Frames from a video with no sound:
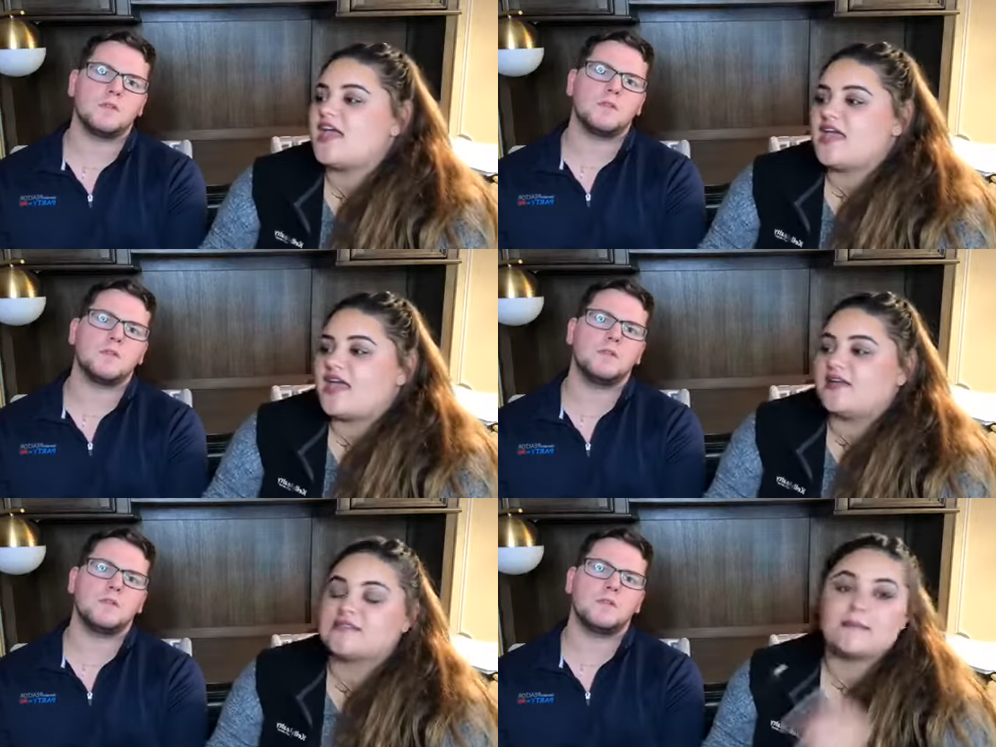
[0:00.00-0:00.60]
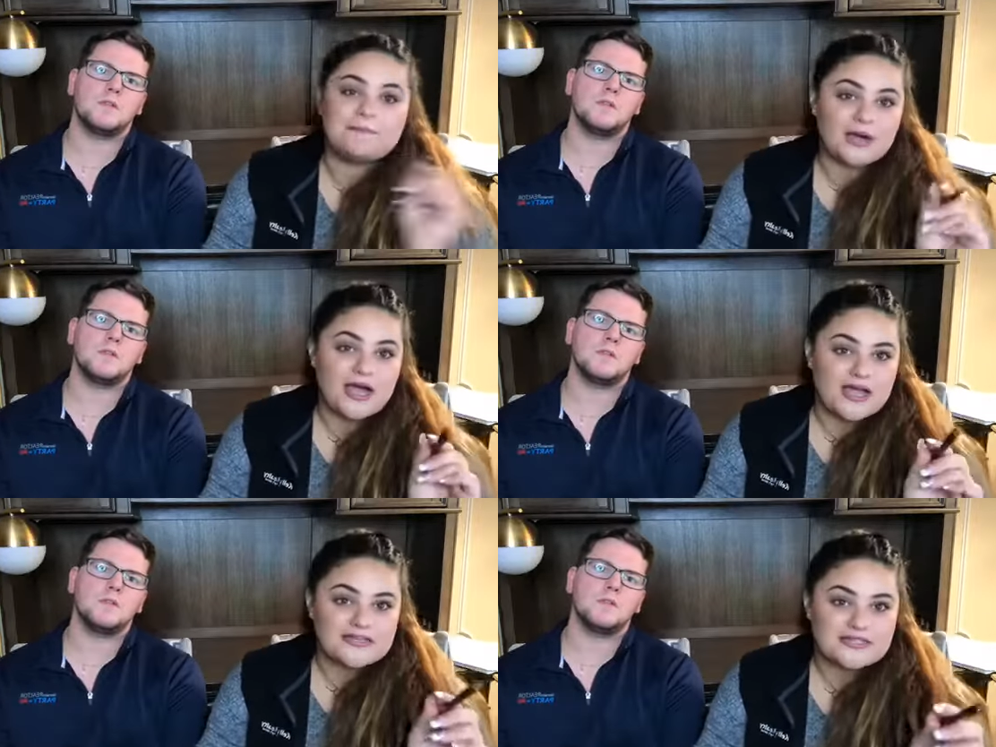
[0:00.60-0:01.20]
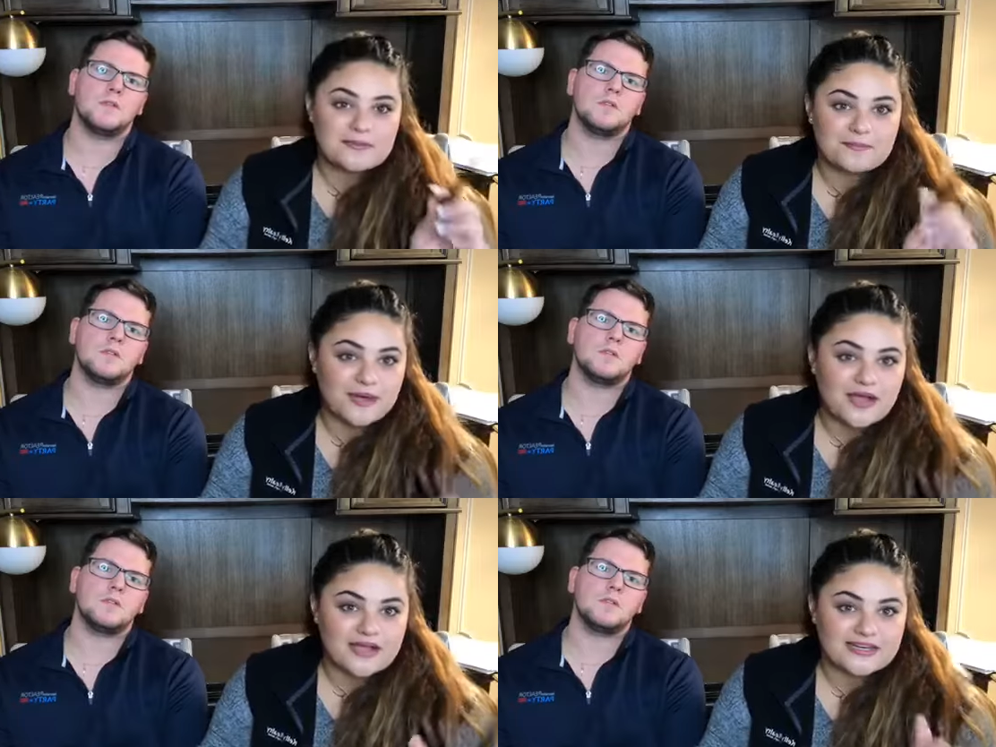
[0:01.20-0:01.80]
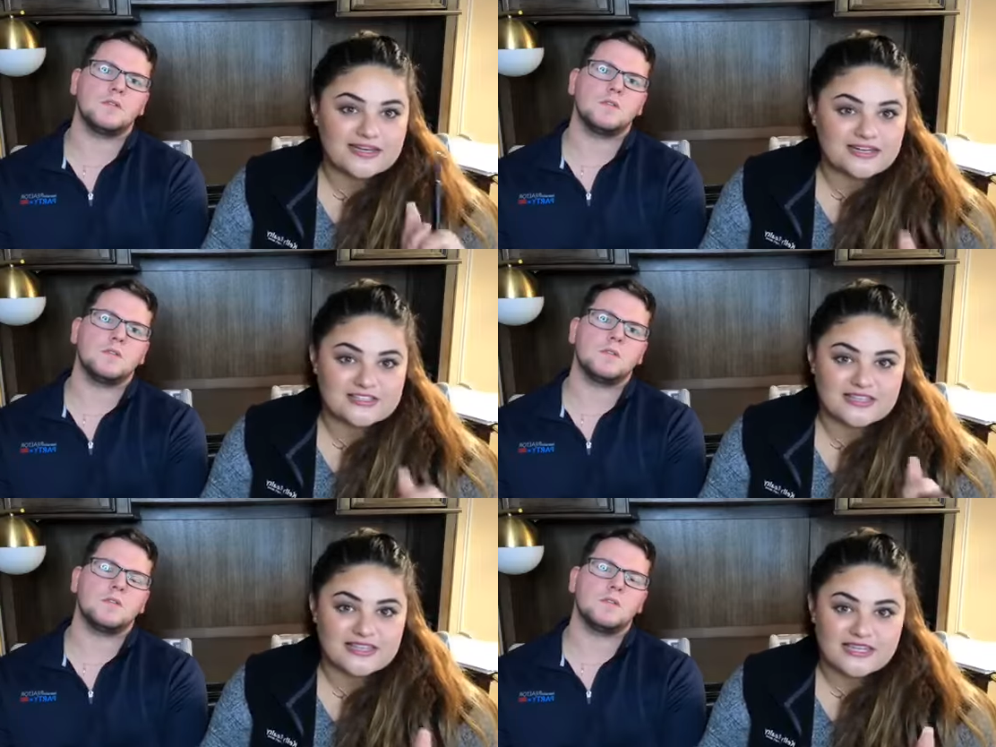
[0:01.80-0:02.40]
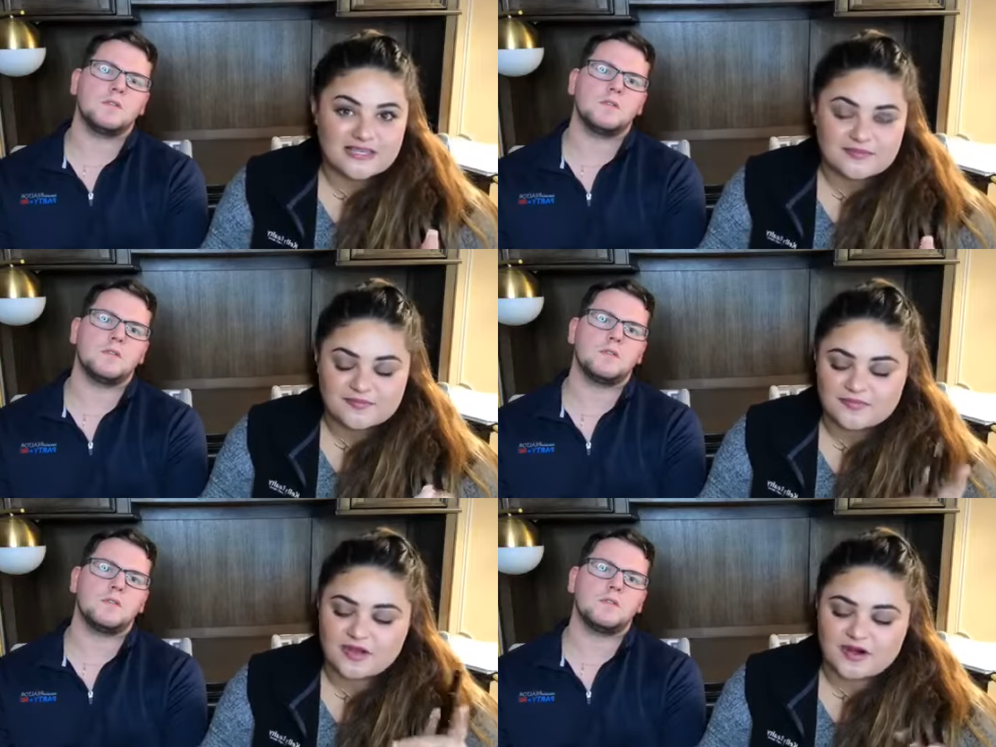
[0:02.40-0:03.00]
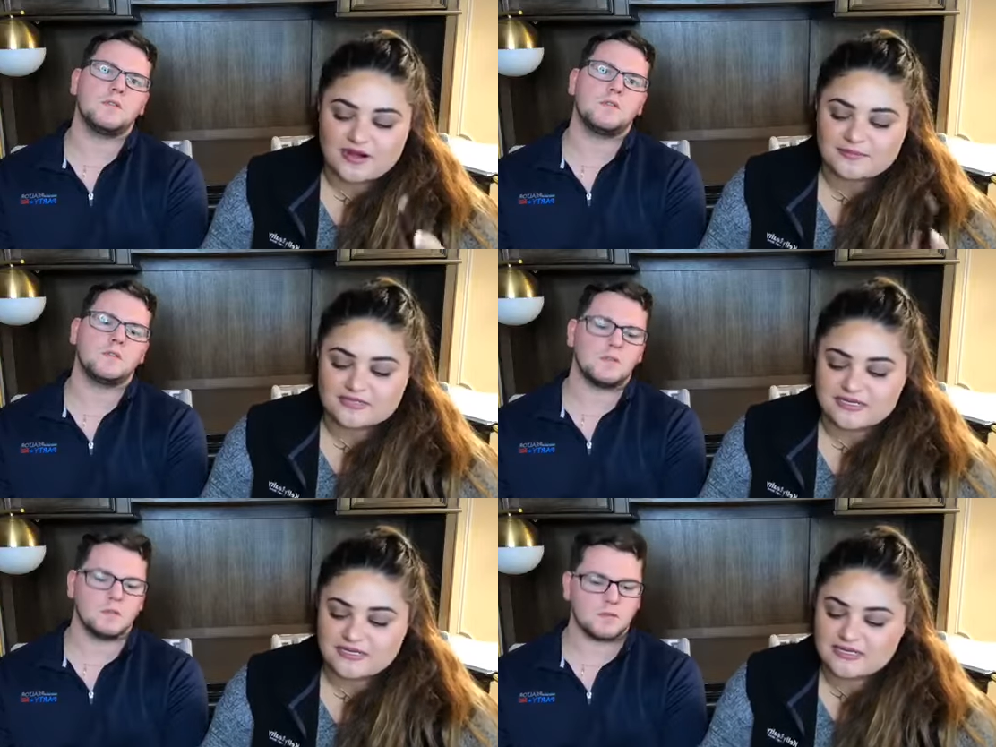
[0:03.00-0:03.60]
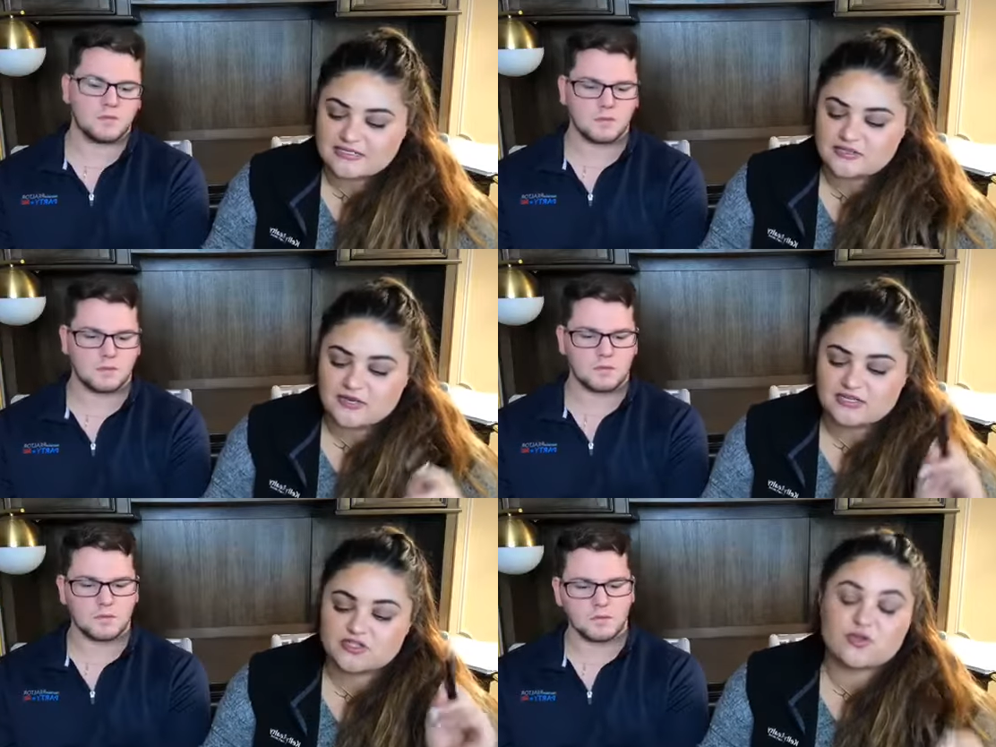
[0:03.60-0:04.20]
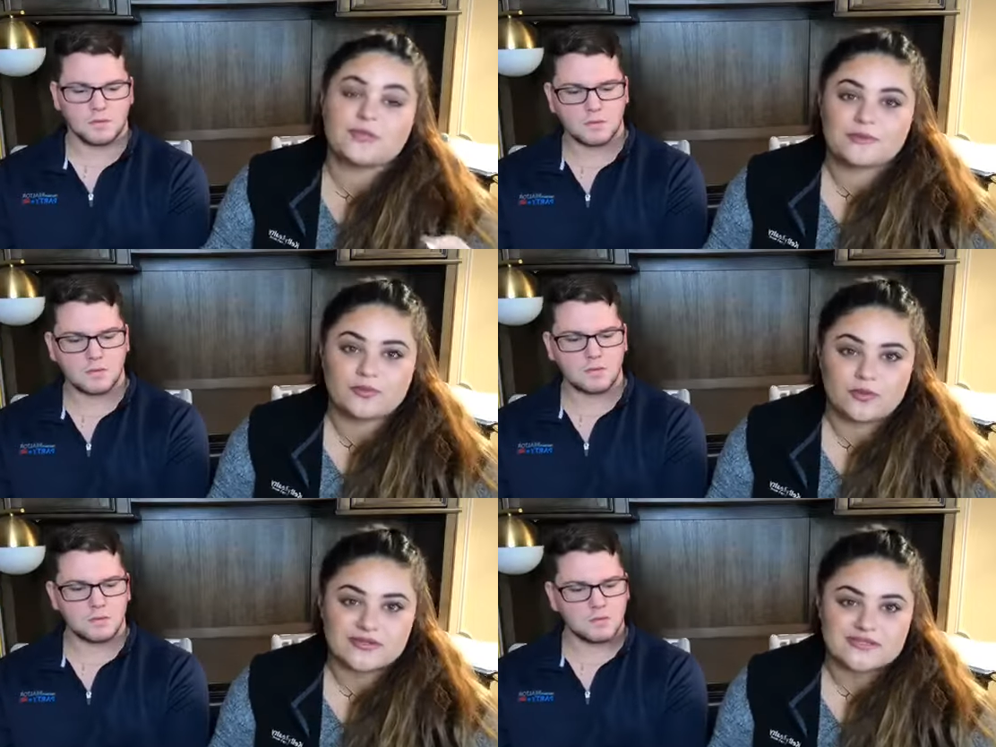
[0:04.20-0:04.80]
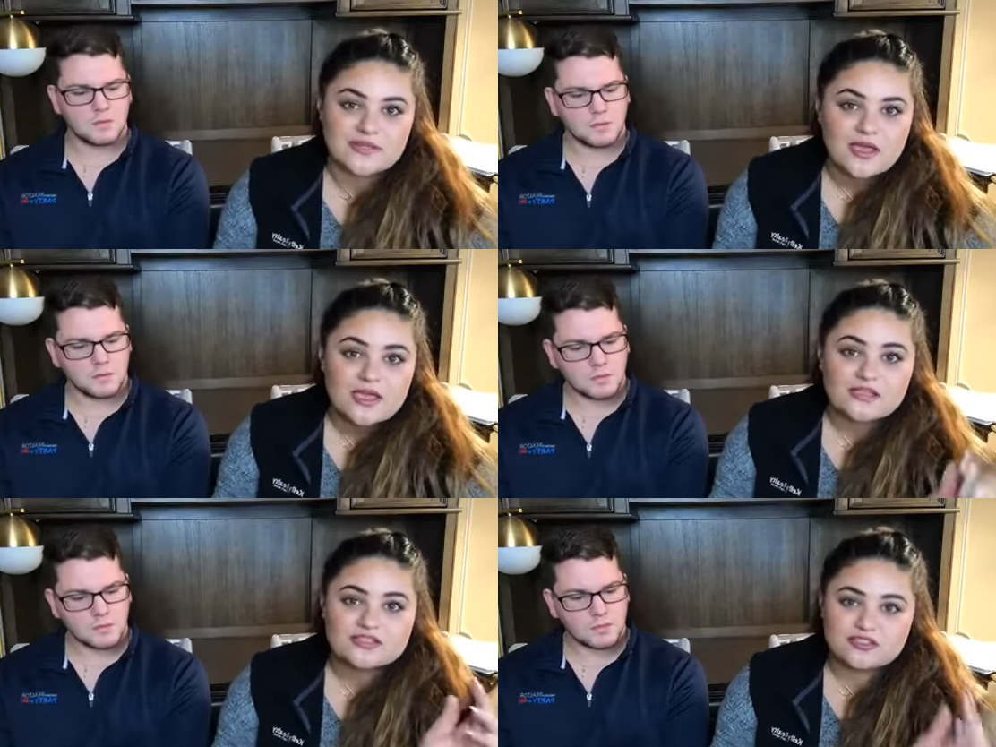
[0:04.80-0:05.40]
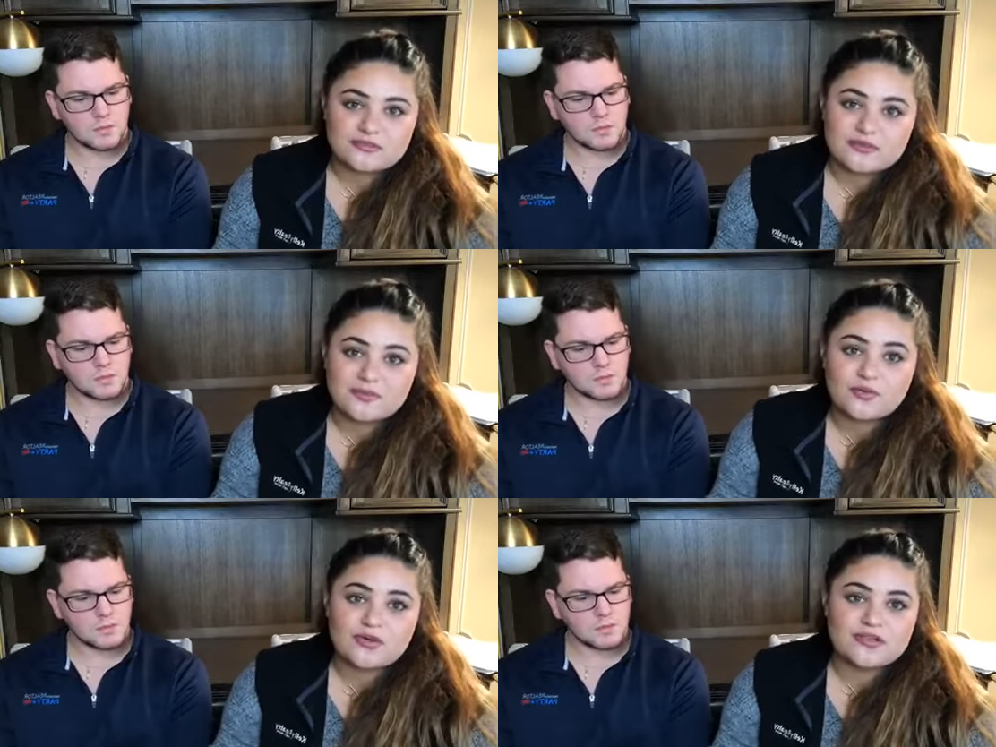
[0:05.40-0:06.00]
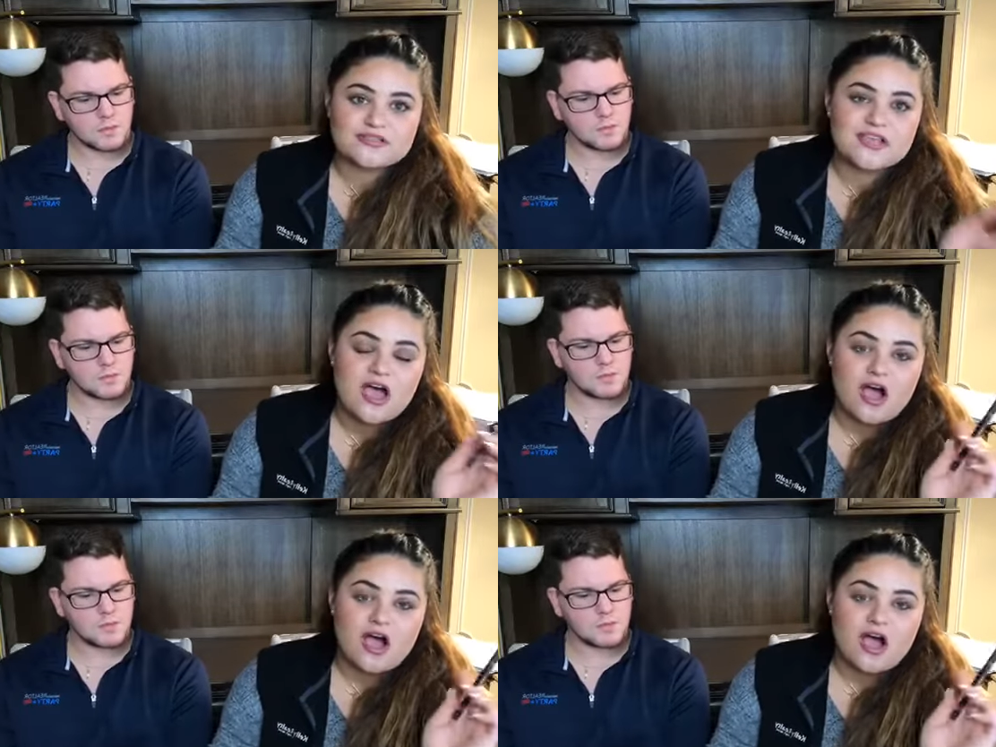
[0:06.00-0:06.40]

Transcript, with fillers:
Speaker 1: And, but, but, here's the thing. All right, I'm just going to get into it. Swimming pools. Swimming pools